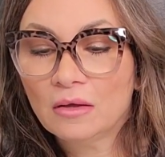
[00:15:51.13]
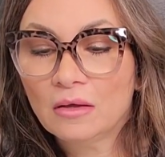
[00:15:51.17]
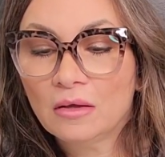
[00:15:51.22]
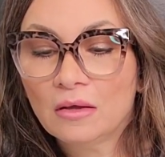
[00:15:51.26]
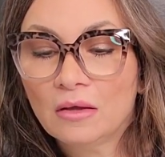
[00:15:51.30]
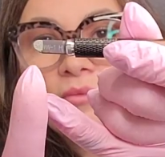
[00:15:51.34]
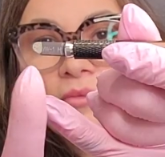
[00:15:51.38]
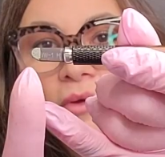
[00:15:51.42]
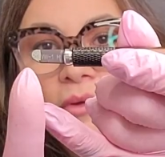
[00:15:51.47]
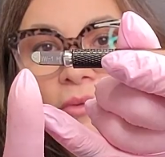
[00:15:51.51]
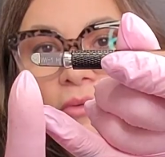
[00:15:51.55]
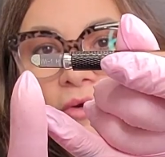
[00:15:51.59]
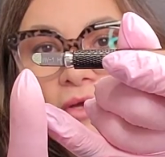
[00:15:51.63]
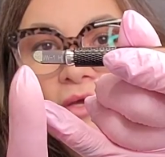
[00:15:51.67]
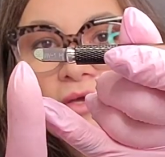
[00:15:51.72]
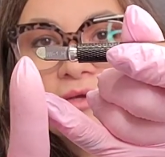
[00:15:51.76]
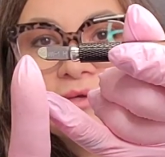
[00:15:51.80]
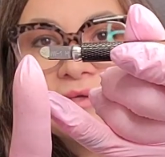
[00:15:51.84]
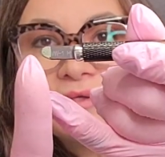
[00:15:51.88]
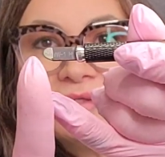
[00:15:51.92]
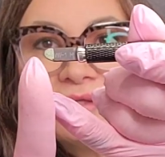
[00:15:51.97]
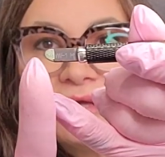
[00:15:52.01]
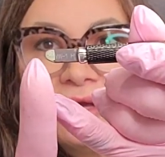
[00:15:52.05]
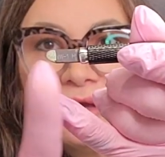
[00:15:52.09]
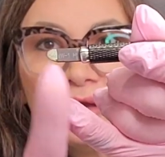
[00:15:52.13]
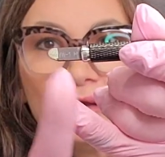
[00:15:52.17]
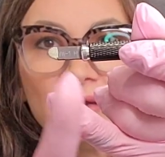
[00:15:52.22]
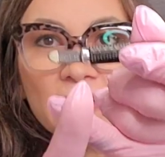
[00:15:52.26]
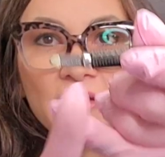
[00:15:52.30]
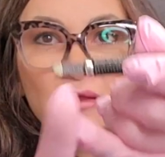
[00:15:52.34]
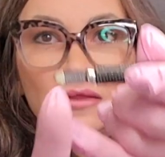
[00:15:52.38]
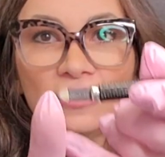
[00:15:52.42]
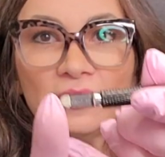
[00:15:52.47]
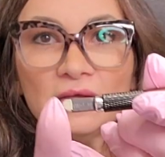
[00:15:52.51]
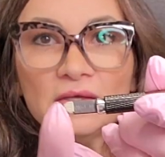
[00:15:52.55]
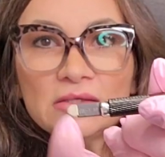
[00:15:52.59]
we were
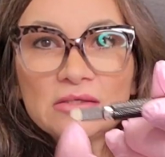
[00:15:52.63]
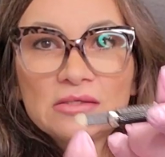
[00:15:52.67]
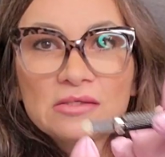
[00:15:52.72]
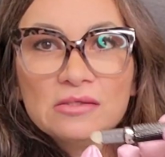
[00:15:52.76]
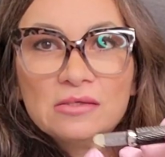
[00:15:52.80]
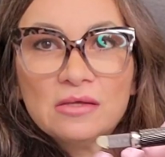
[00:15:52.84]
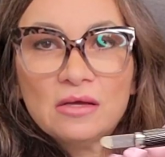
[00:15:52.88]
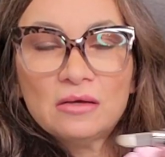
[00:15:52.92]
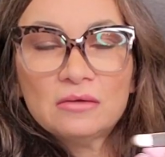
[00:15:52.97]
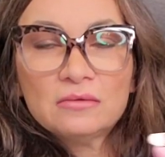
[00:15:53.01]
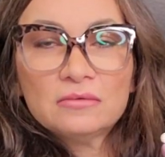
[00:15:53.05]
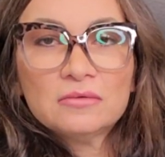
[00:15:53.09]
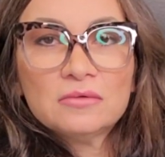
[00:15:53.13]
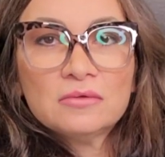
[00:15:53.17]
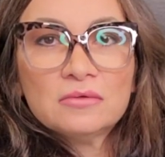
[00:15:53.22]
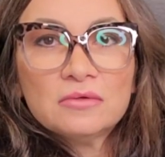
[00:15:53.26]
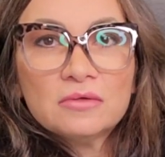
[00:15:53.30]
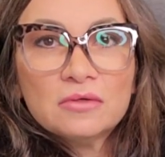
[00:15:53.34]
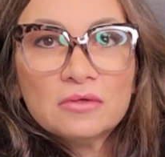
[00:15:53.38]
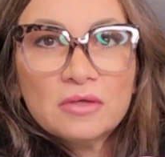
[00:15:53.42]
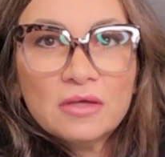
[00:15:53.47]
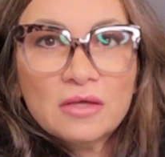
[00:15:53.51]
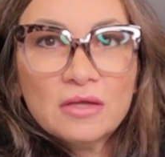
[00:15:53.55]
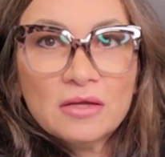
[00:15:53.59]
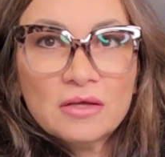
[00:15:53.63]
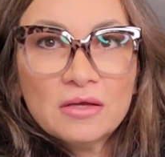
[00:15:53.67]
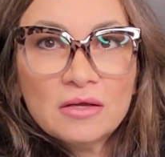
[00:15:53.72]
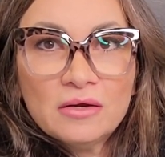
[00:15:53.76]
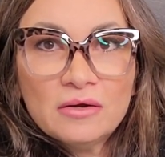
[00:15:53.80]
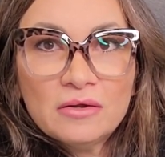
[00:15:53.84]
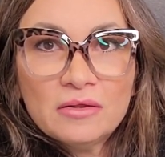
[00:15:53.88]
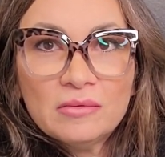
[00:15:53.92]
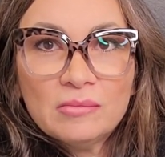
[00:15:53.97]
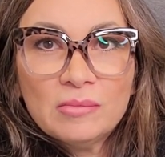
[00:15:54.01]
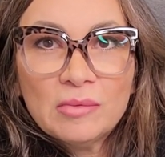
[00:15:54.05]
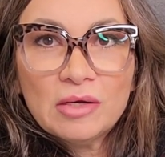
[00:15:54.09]
using this, get it
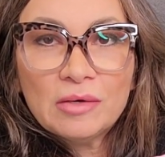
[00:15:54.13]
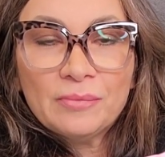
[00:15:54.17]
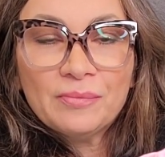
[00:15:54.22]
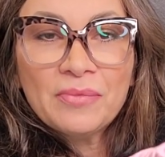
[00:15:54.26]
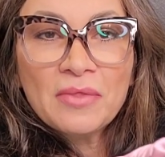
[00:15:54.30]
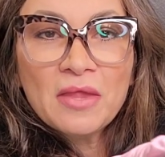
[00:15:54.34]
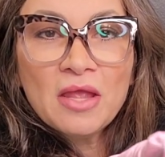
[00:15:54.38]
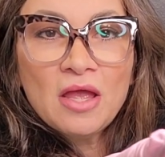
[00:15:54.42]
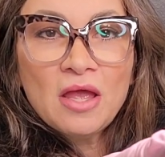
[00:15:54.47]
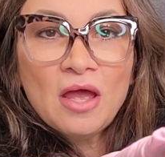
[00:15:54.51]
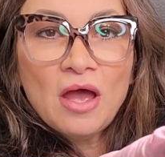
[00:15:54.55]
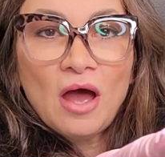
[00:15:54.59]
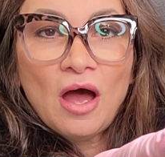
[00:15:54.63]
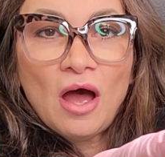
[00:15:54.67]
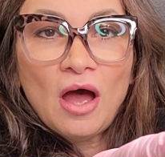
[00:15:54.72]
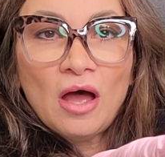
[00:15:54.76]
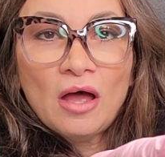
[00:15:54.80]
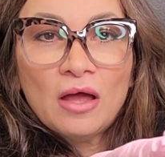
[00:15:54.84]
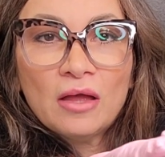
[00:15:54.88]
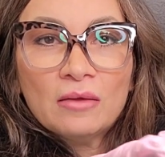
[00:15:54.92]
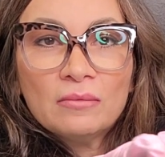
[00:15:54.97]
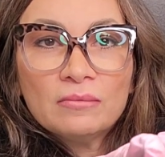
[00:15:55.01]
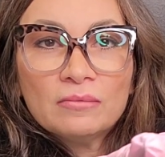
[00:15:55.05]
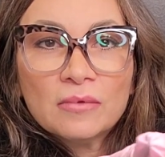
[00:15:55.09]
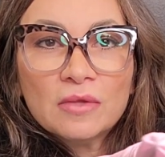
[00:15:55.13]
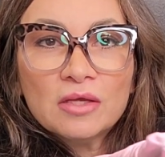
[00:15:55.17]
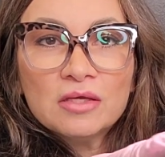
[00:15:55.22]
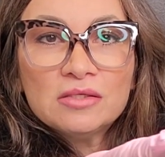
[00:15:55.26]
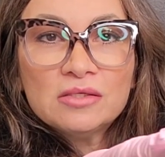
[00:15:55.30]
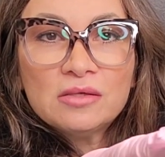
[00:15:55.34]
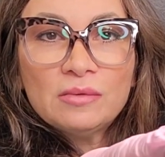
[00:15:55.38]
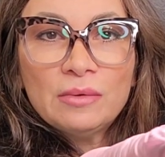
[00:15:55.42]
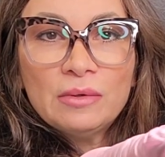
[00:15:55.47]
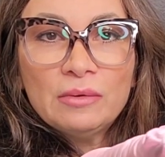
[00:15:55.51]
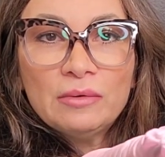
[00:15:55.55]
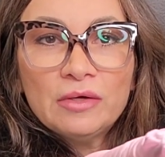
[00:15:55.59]
here in the middle.
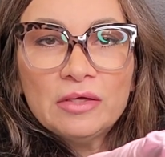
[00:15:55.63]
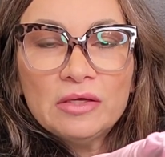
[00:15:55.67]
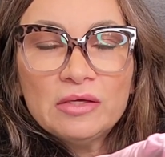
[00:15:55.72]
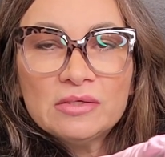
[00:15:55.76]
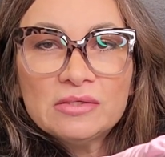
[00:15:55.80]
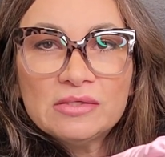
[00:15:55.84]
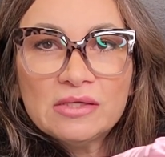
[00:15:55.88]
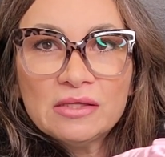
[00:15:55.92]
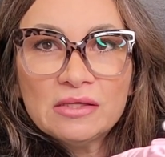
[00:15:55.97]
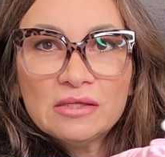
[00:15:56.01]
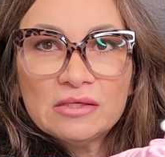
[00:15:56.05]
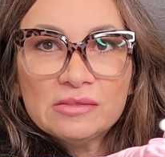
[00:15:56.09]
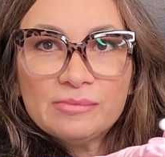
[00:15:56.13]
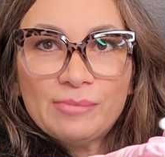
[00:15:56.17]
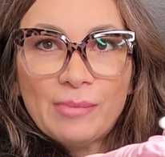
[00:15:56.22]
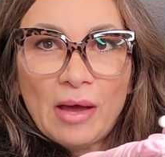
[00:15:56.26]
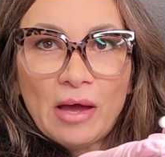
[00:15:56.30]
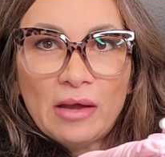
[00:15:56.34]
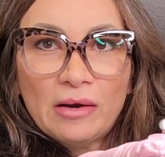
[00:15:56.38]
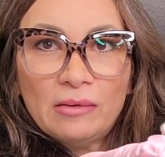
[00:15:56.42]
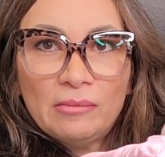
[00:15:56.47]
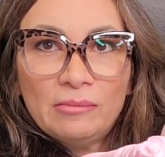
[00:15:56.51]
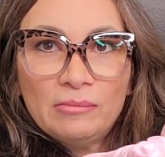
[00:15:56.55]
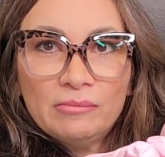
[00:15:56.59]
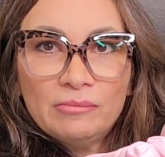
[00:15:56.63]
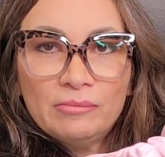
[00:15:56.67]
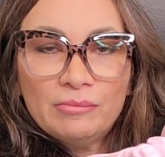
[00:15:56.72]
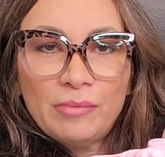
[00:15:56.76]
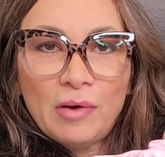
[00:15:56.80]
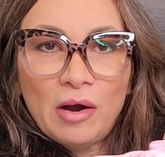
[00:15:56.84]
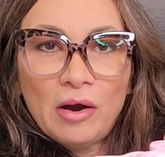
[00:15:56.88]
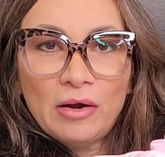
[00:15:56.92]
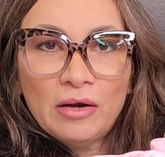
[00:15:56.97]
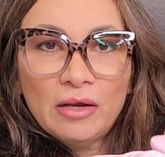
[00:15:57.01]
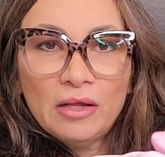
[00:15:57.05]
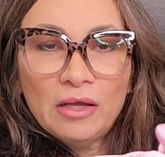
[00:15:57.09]
So we were using this bottom
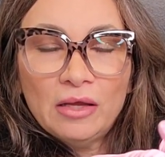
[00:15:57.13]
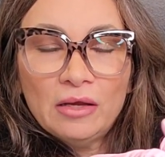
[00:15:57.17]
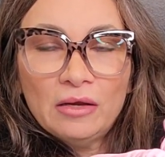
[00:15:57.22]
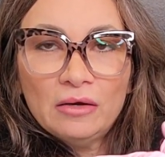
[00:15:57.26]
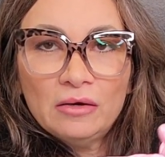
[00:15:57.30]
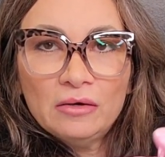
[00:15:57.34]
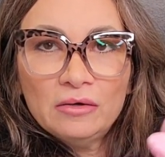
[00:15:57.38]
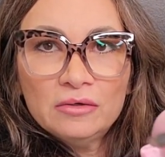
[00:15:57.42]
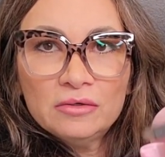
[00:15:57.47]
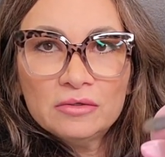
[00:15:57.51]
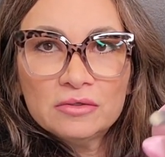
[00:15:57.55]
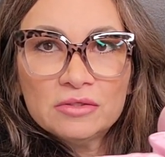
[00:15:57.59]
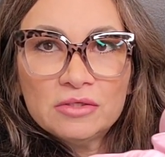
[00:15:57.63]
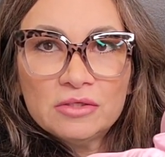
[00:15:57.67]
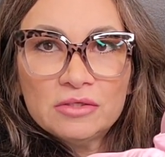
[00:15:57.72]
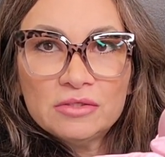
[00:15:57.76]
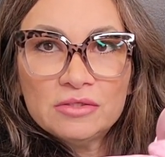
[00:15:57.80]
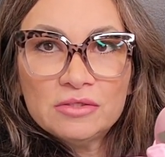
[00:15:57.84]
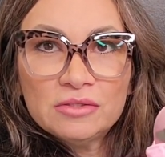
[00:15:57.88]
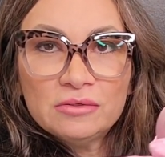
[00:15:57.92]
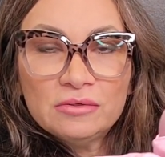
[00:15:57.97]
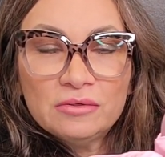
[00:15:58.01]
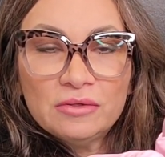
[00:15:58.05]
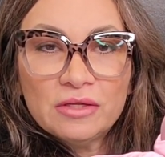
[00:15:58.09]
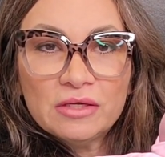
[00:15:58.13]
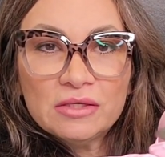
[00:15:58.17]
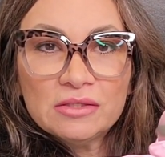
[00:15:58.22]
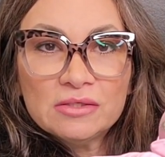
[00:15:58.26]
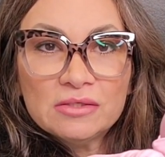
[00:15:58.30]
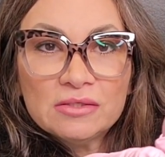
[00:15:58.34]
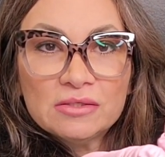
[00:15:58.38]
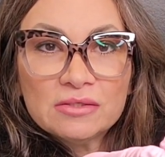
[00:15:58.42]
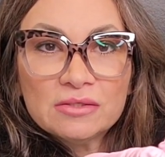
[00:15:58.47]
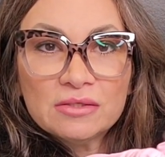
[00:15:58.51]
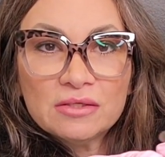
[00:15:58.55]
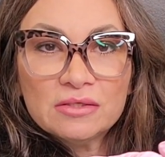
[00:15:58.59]
part here to do
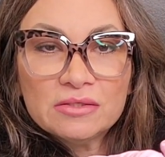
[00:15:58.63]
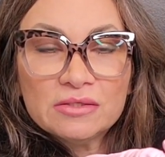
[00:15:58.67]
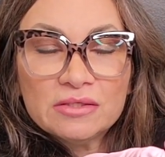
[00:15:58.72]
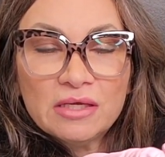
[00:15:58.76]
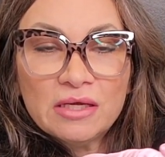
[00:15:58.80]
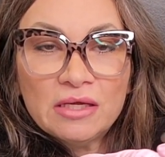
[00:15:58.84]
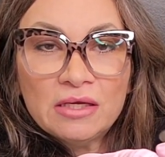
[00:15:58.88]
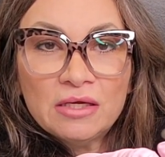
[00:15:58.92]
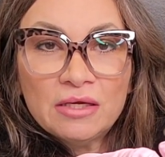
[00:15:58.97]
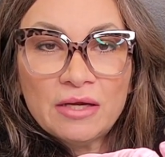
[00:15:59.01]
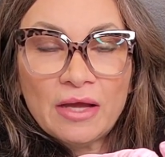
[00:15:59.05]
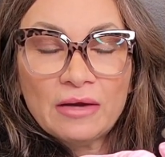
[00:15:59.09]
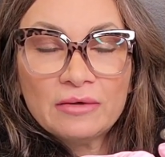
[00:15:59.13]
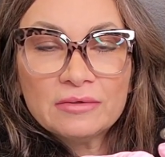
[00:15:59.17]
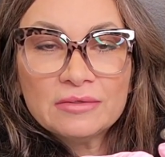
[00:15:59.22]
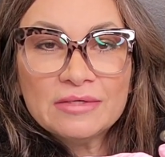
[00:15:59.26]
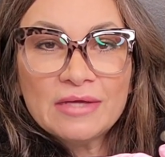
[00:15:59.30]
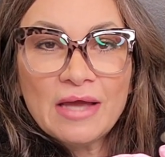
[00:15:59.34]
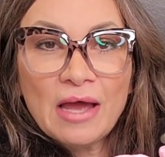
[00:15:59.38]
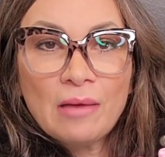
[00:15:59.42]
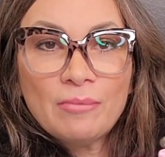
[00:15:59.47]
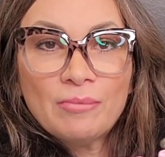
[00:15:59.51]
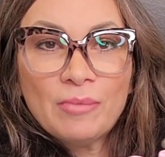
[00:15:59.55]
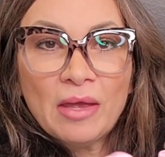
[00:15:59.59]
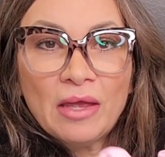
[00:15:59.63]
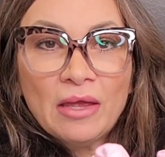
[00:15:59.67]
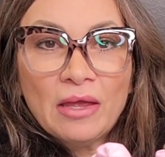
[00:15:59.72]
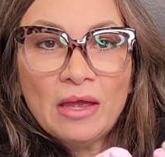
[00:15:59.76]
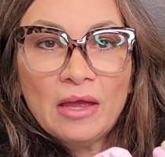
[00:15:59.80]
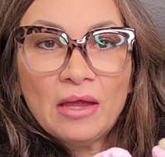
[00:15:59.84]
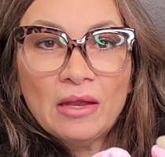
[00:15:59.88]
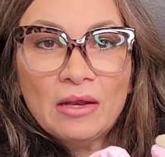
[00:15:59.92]
this in and out tapping. And